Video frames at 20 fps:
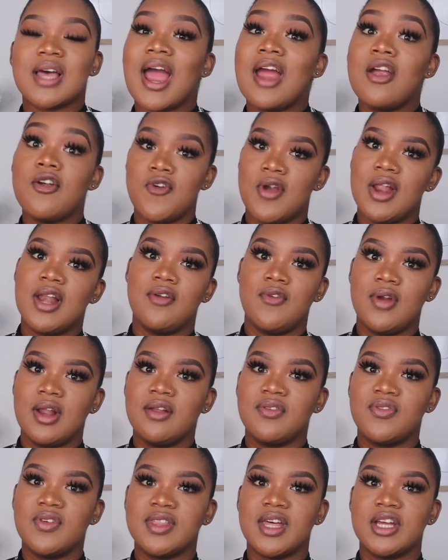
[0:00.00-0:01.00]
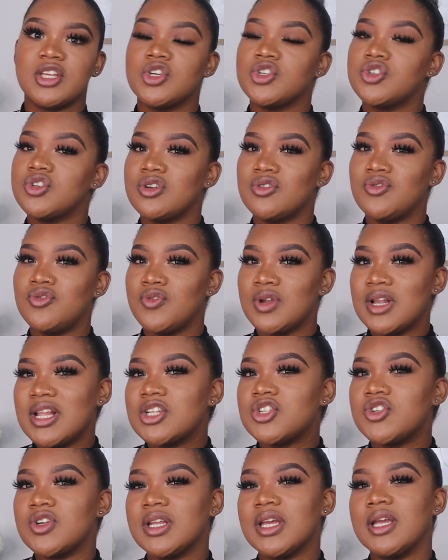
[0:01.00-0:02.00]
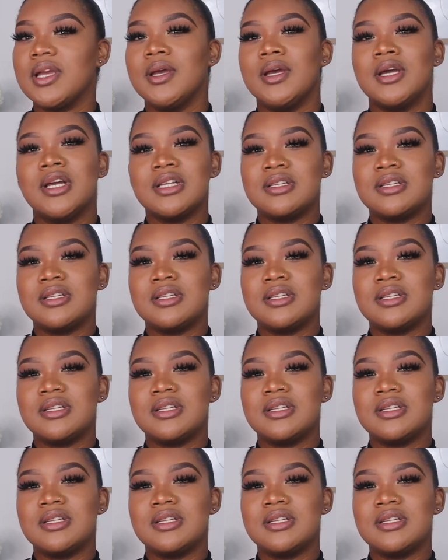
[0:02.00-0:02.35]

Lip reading: I really feel like you should literally